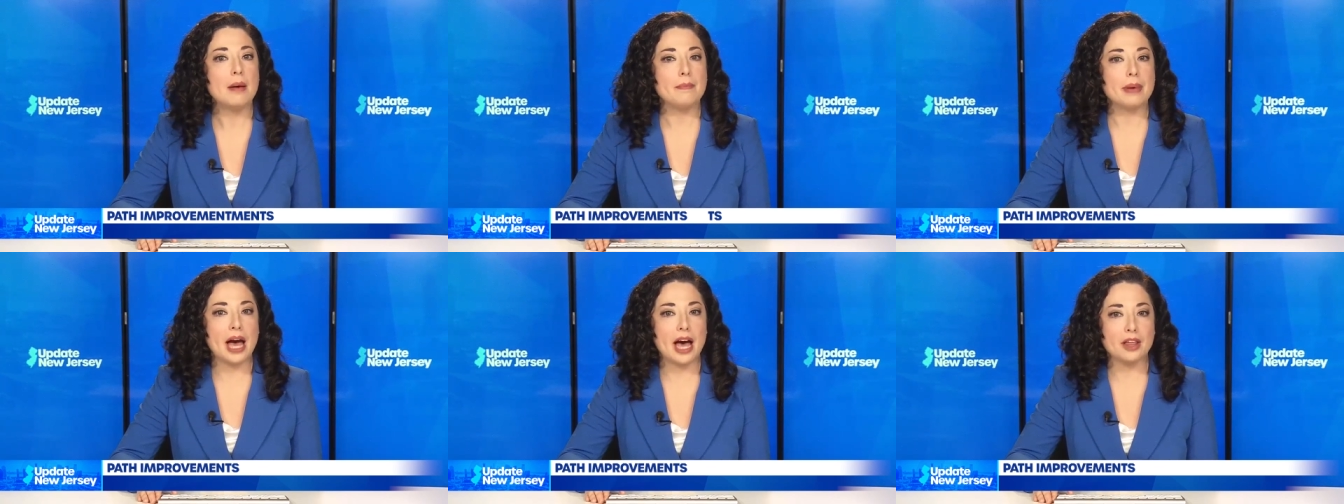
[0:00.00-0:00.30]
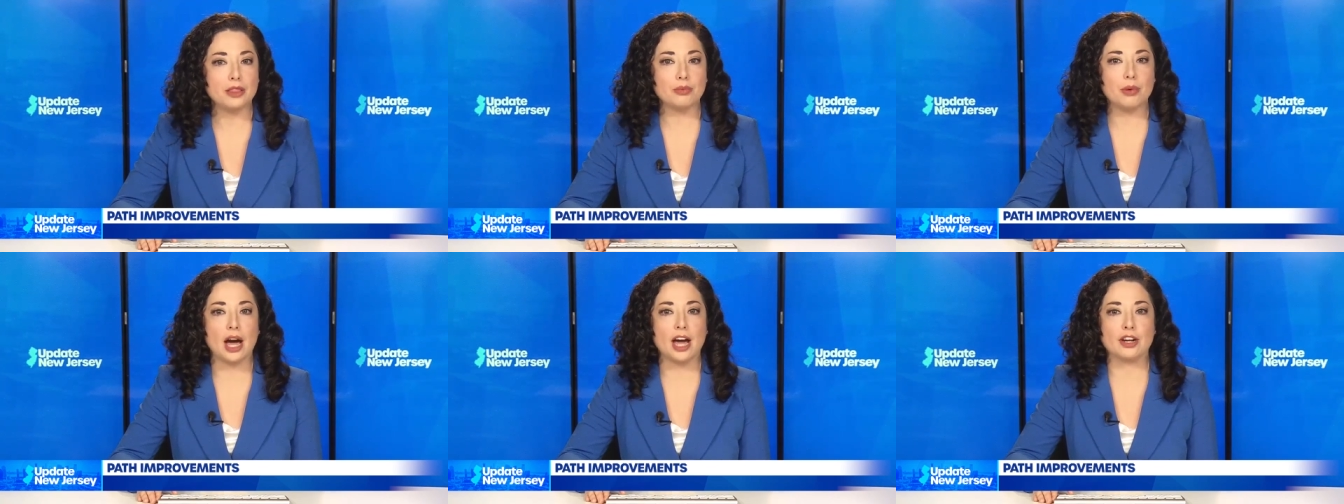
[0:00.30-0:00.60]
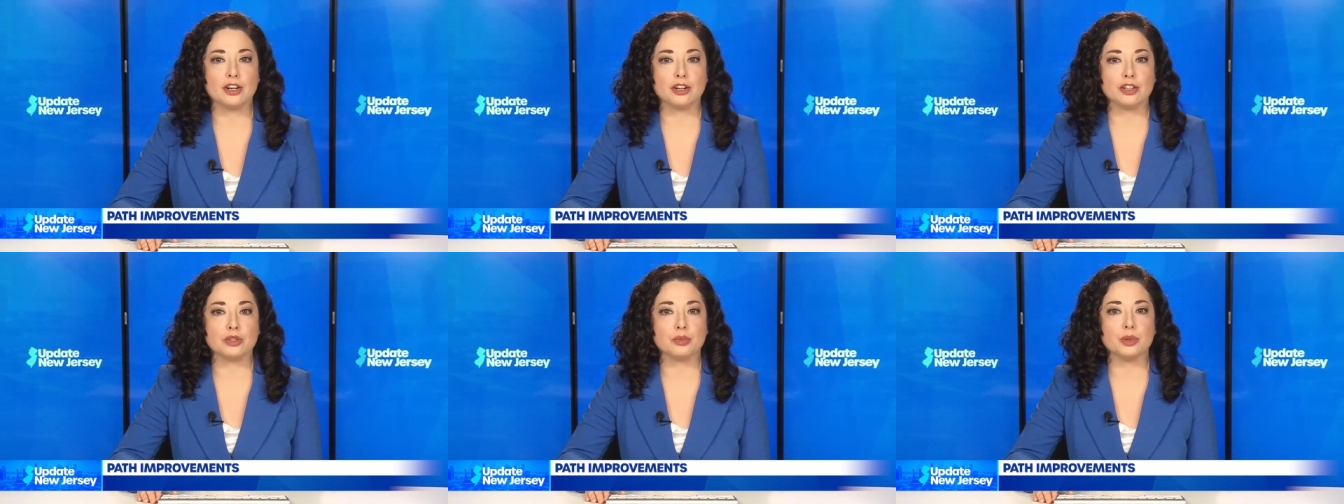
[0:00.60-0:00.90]
PATH
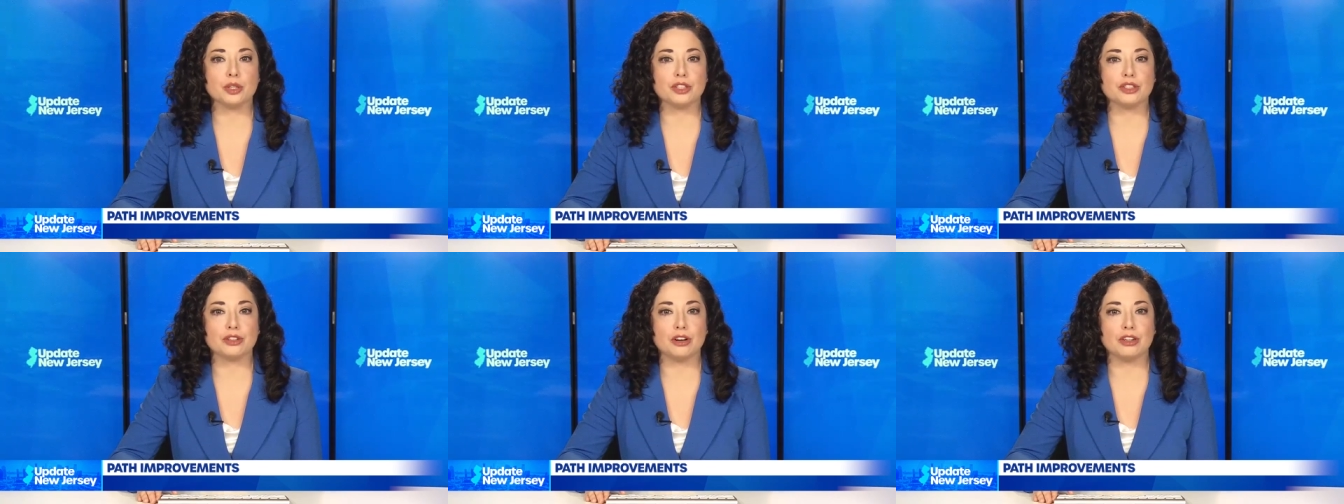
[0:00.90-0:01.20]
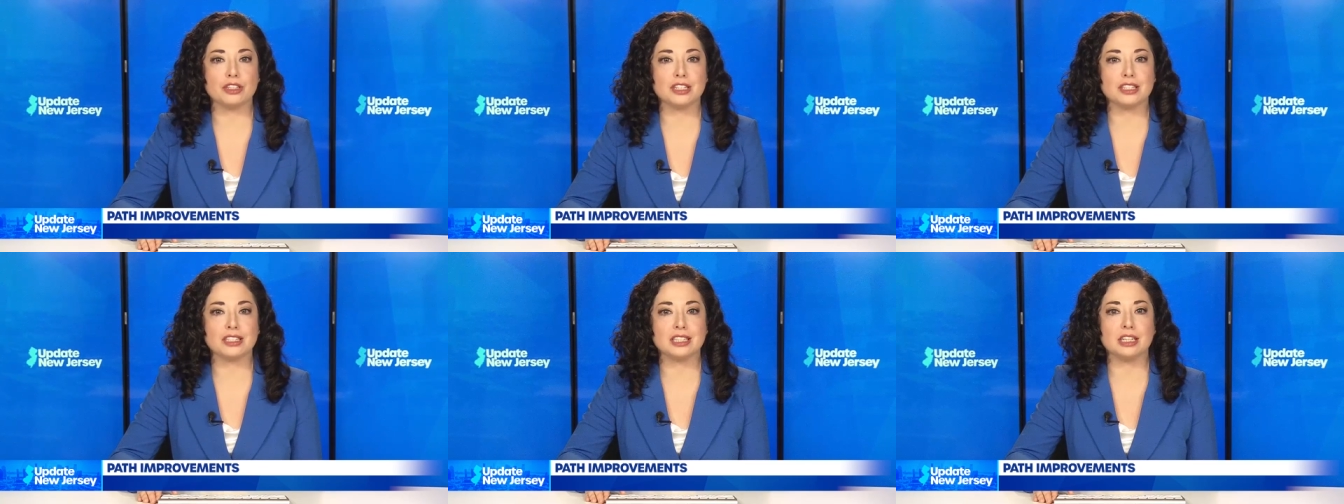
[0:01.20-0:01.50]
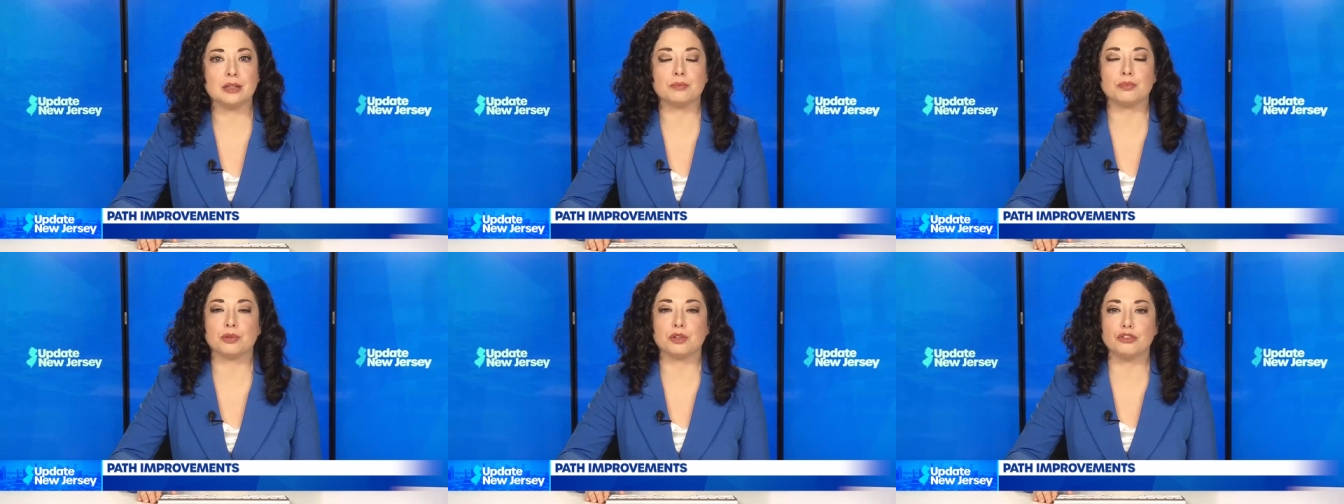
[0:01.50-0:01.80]
riders will start to
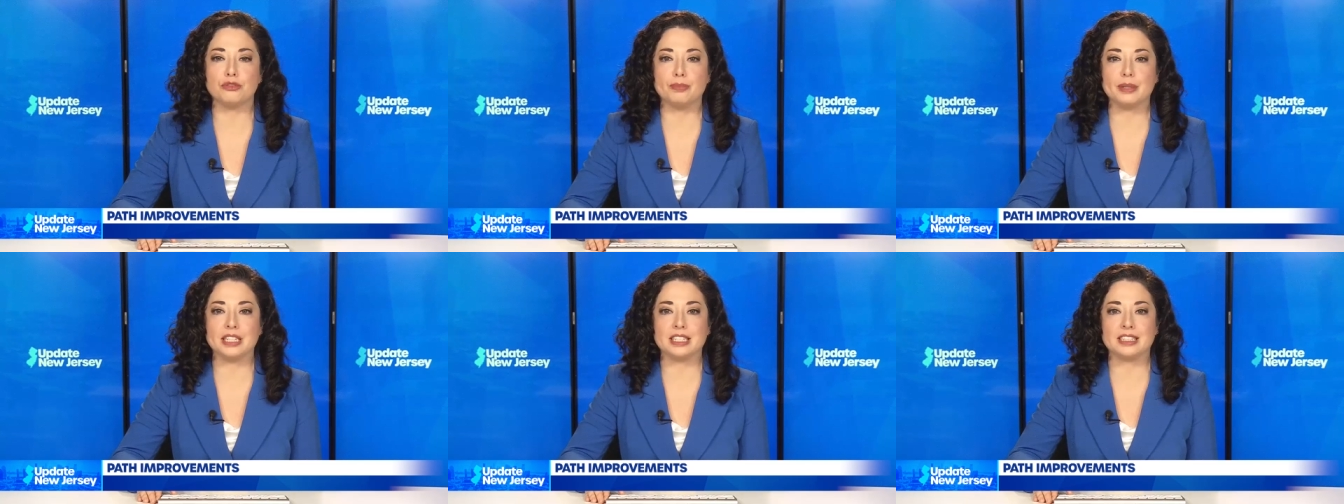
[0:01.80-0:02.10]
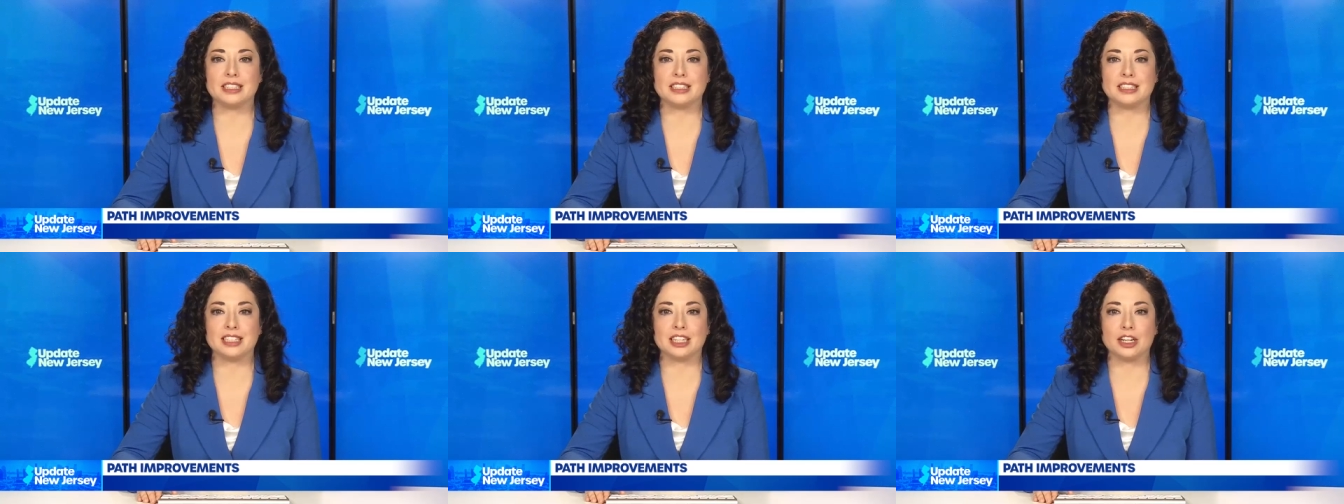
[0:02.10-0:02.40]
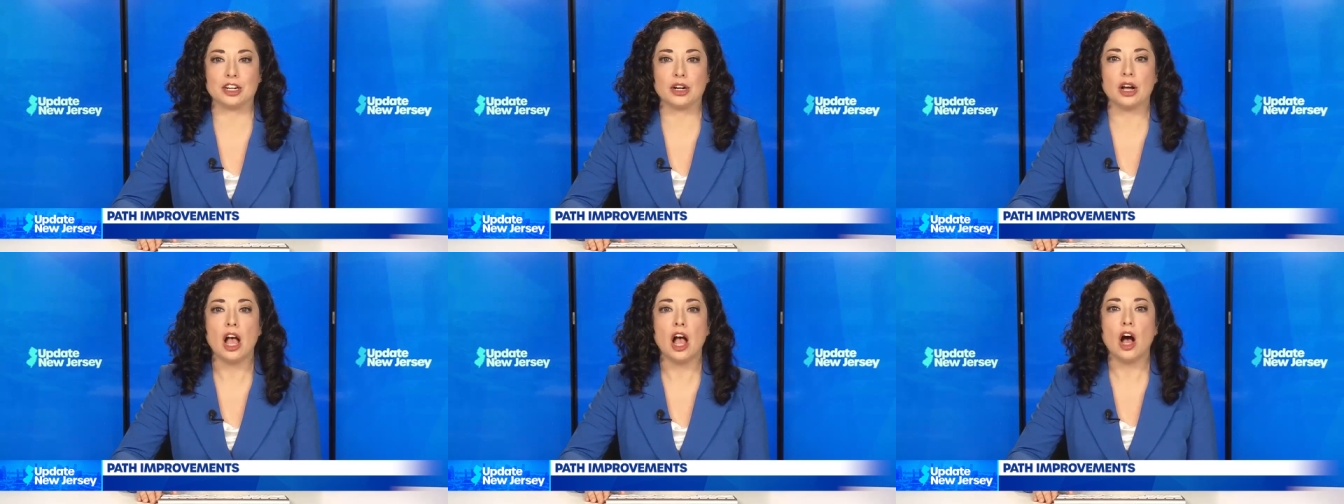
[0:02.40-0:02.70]
see improvements this
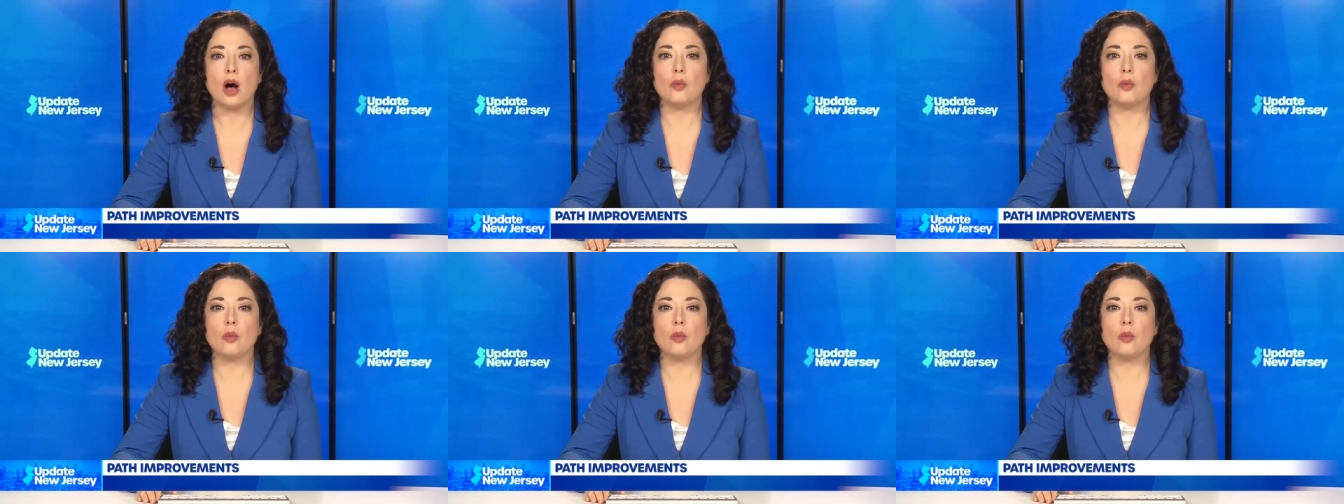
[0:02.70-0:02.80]
year.